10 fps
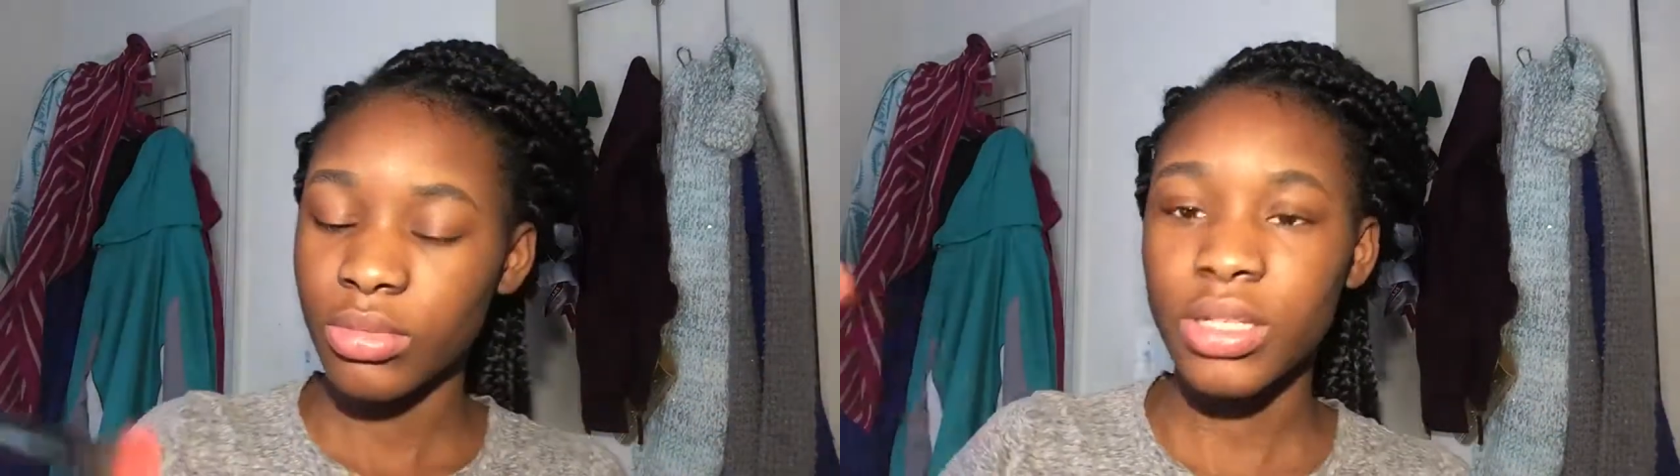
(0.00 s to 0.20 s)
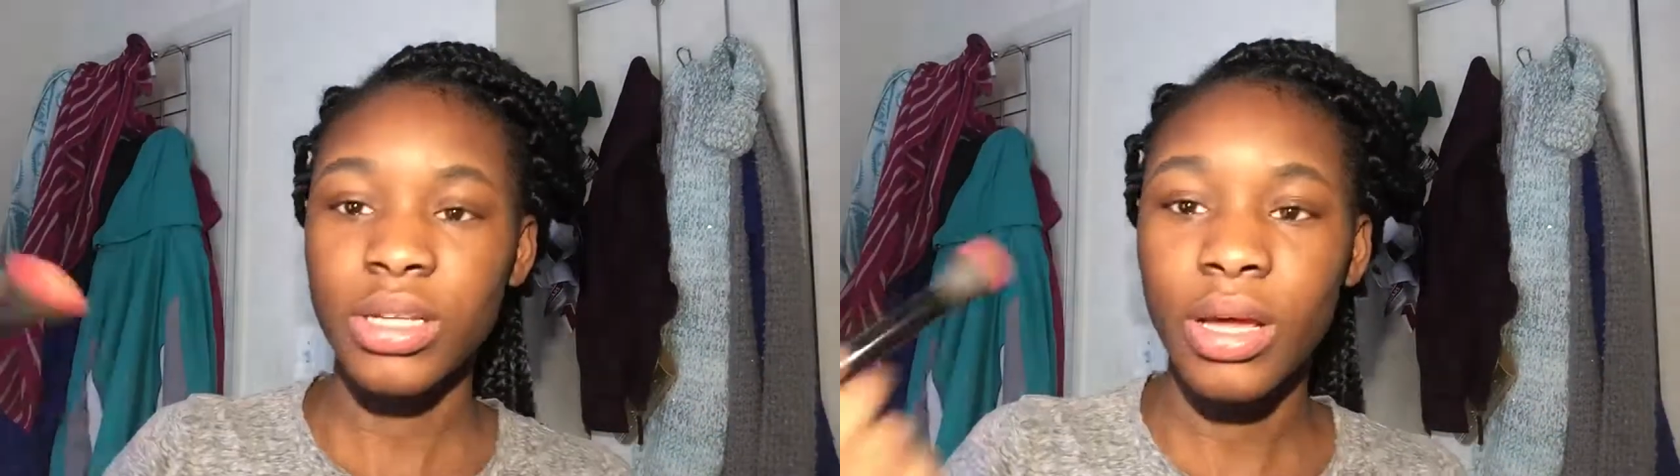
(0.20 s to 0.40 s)

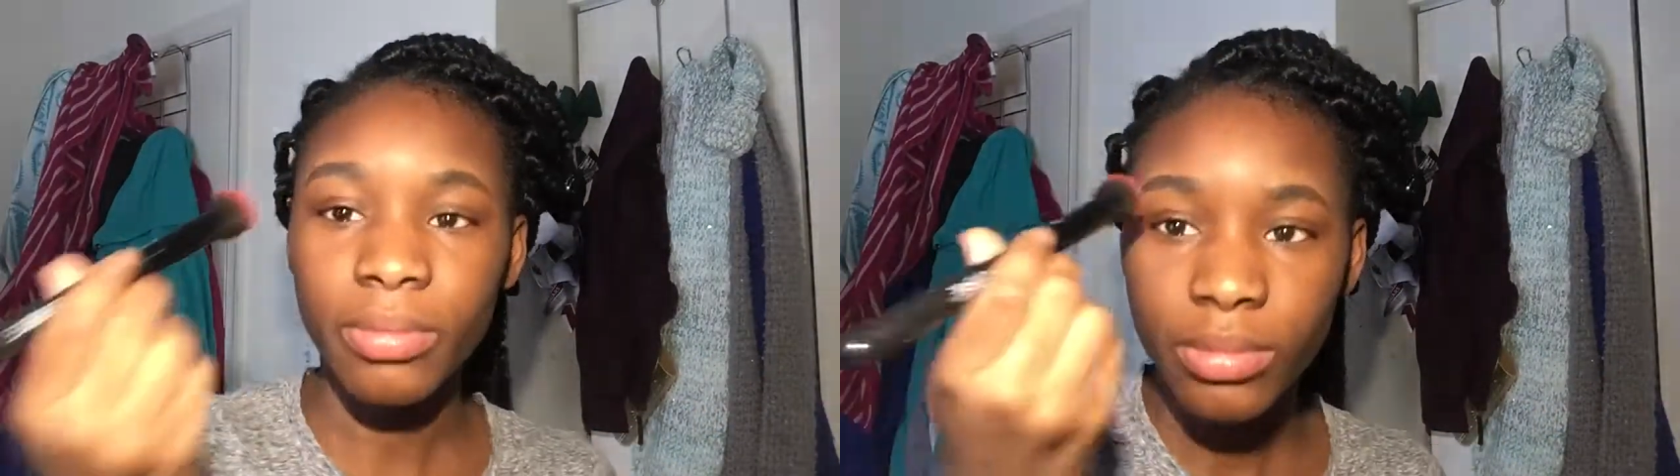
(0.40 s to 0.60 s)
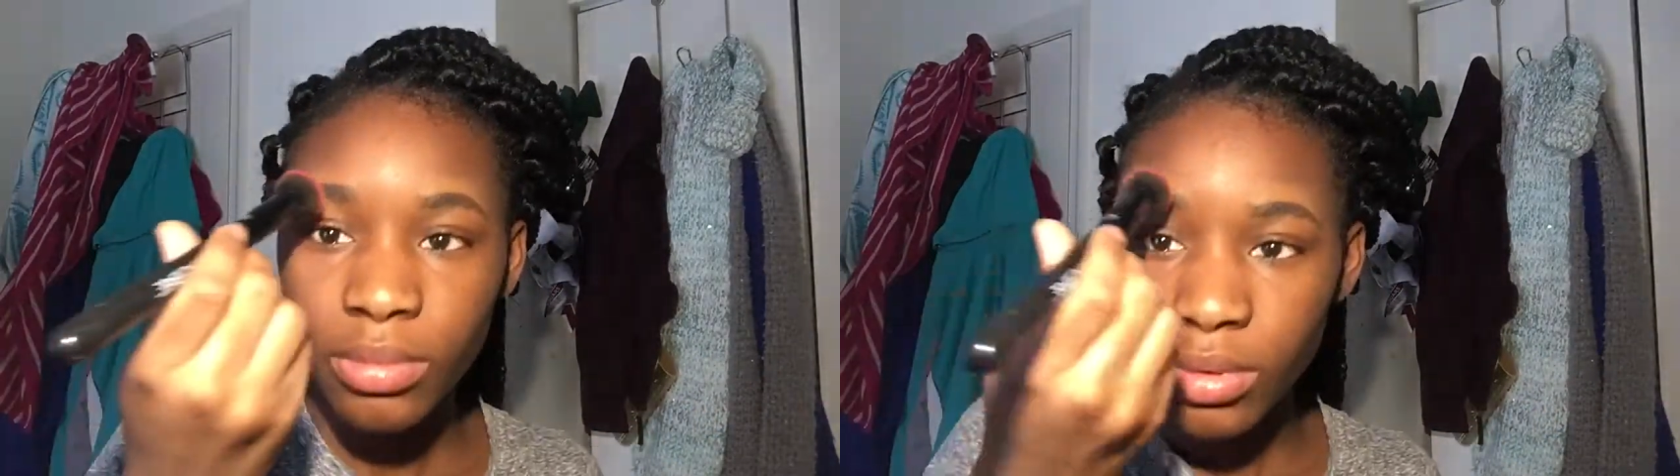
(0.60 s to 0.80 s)
That's
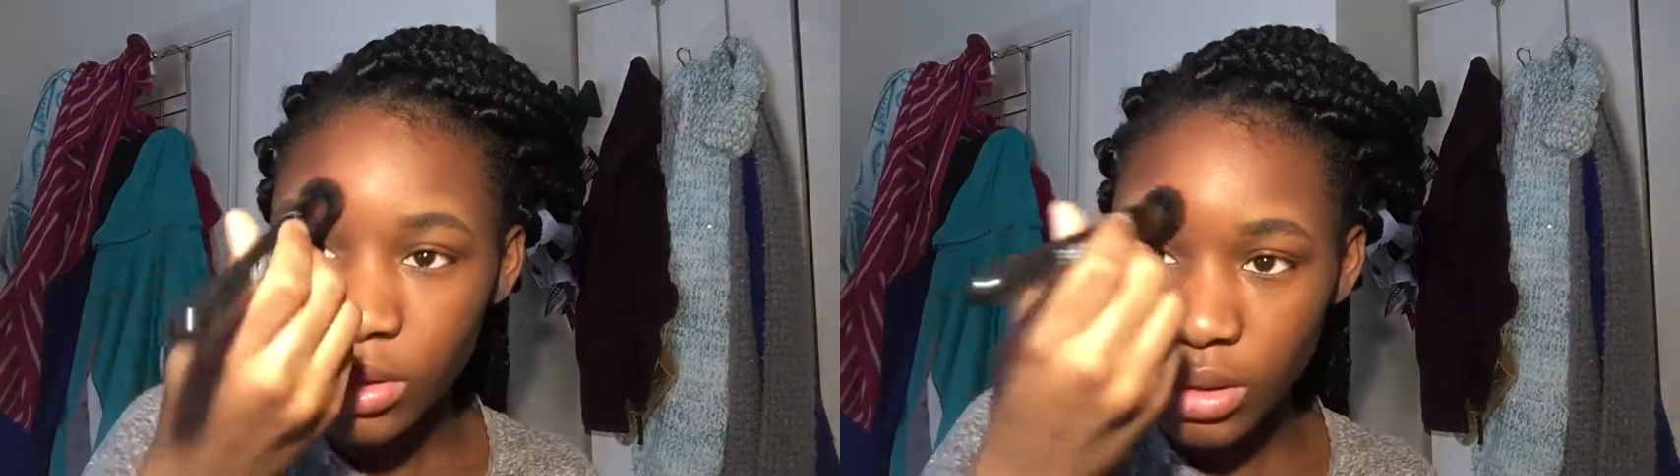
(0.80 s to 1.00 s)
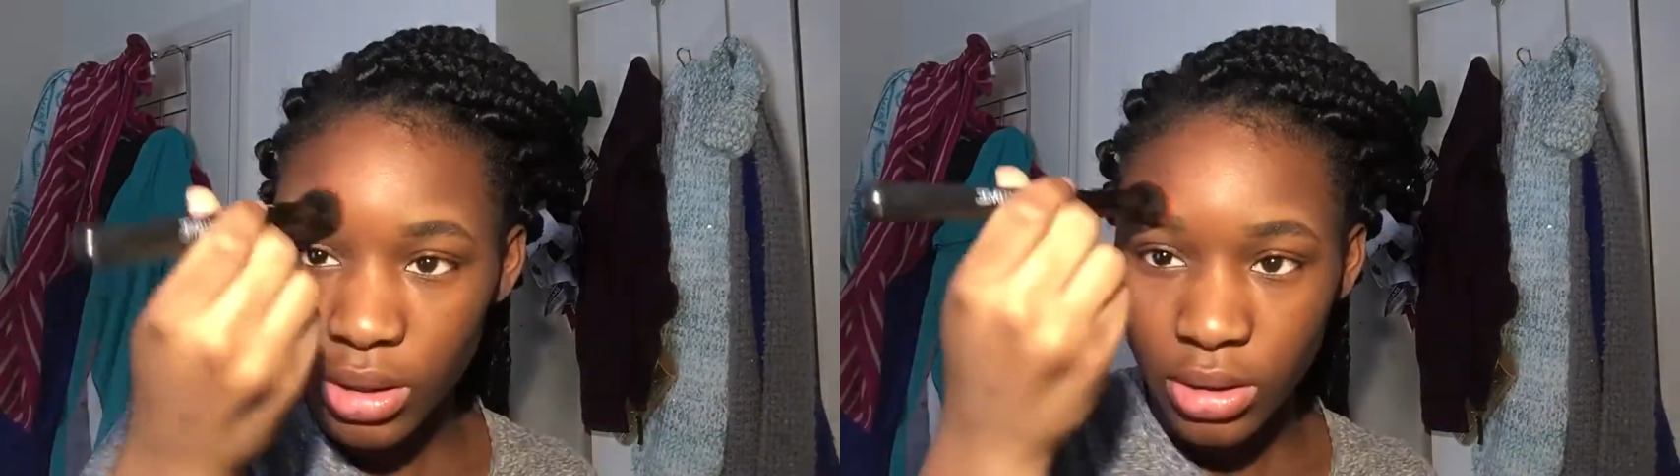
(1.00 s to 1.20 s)
bad.
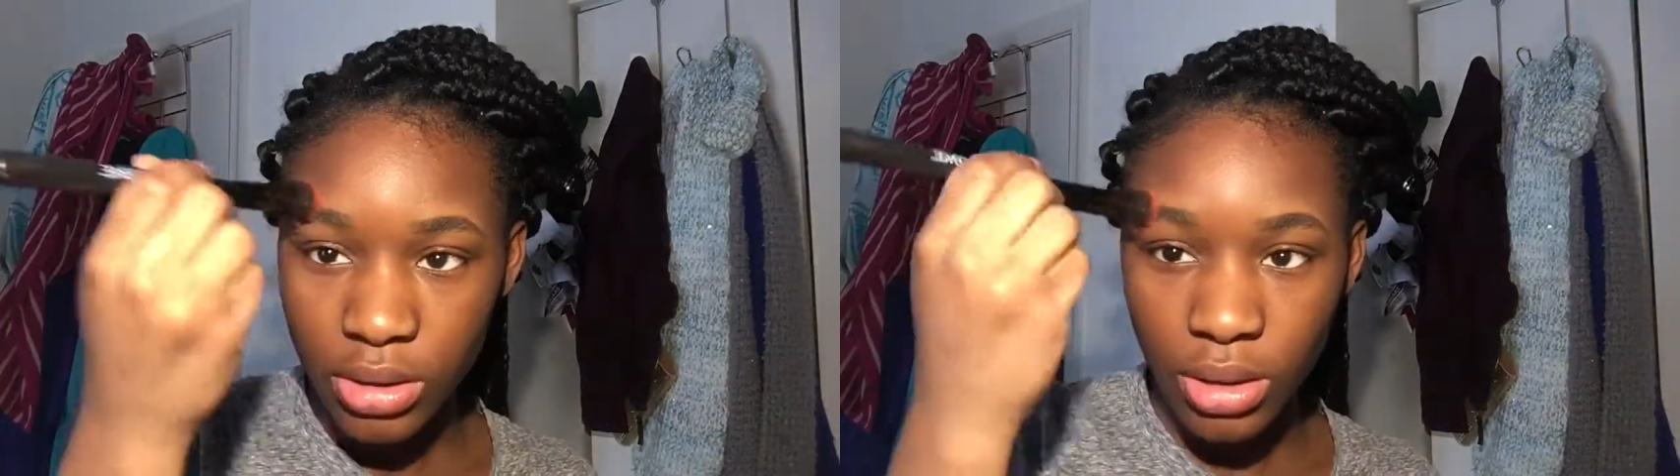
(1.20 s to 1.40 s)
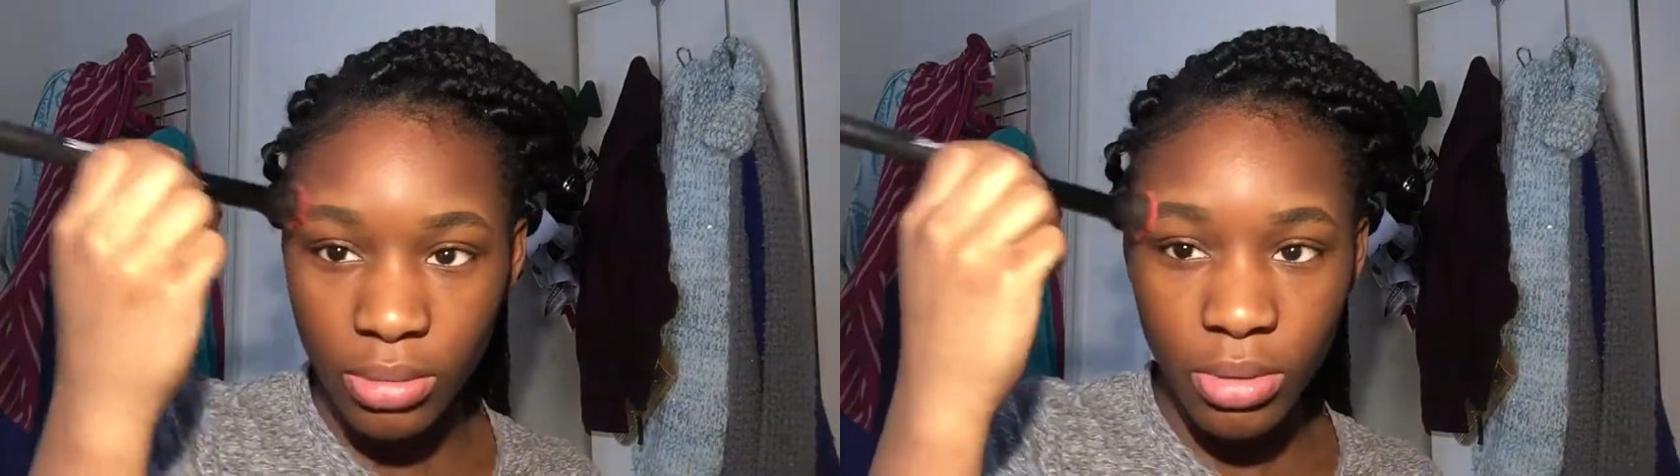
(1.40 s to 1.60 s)
And just
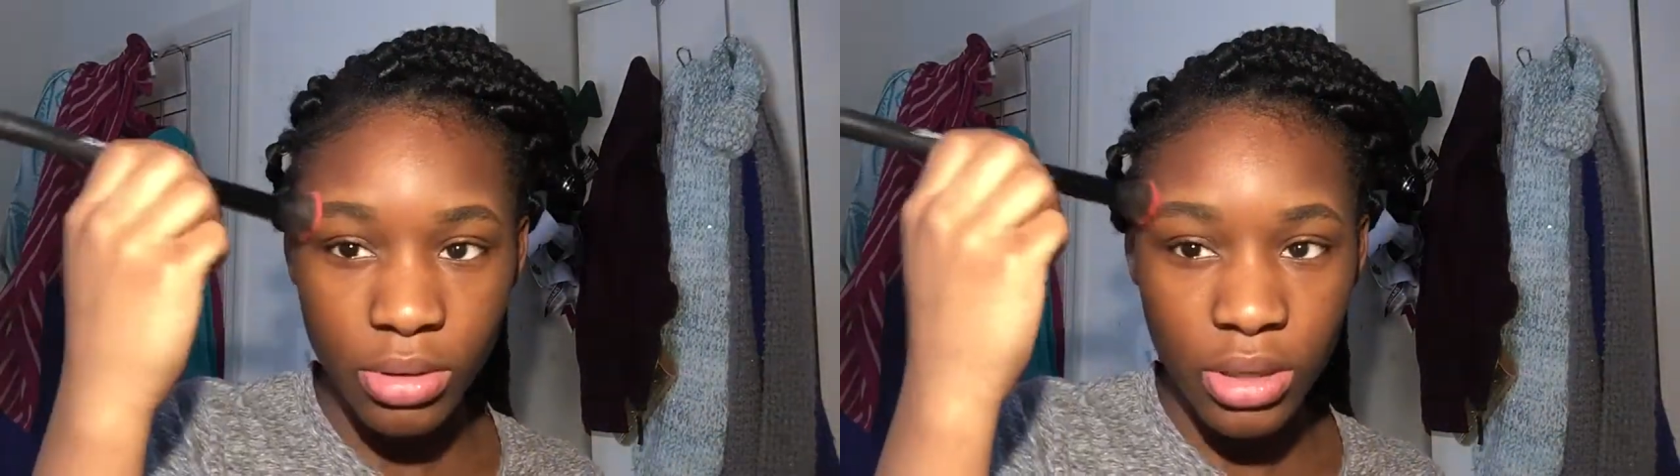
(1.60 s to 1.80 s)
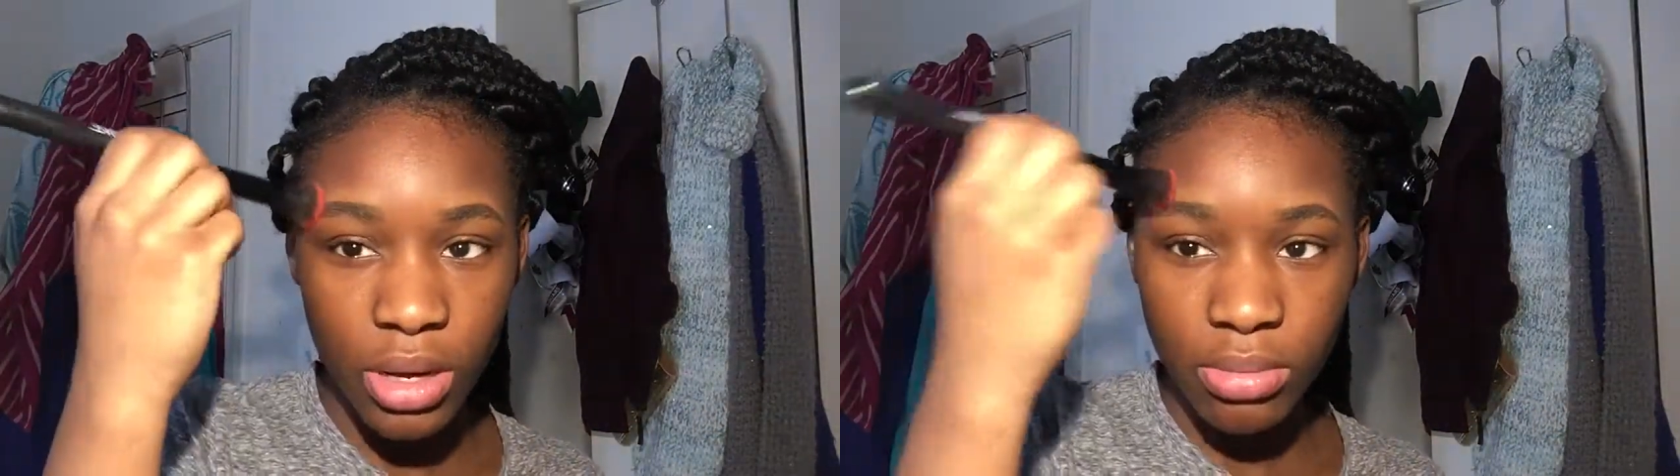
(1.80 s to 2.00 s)
this put
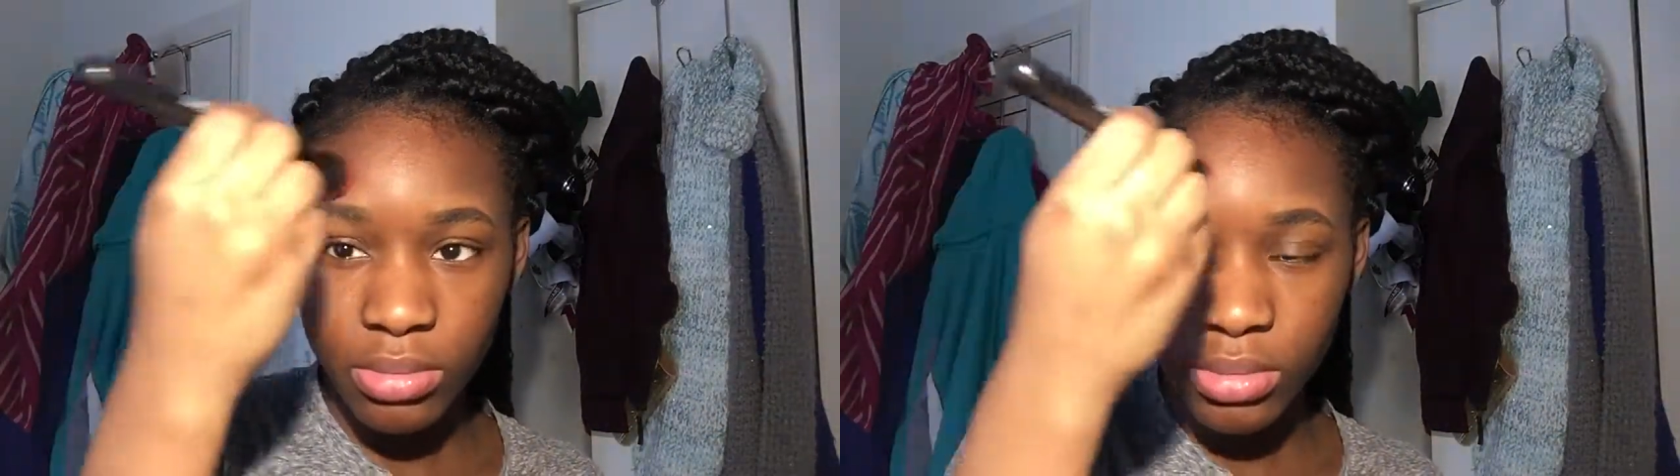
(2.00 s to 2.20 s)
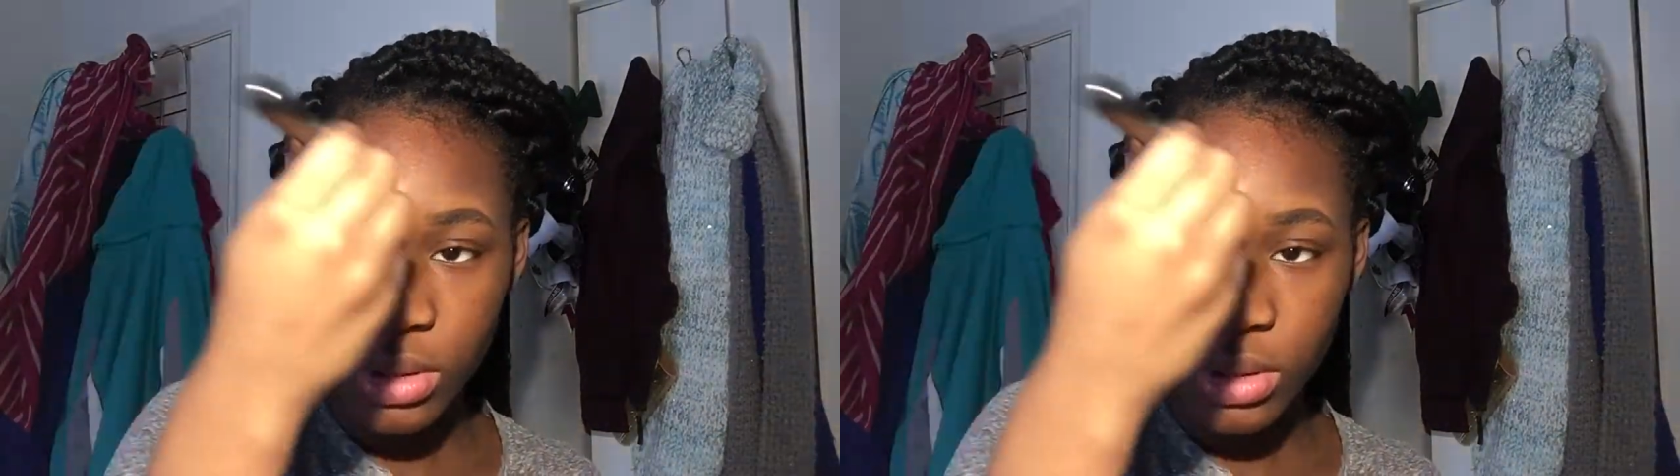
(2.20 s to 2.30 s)
on top.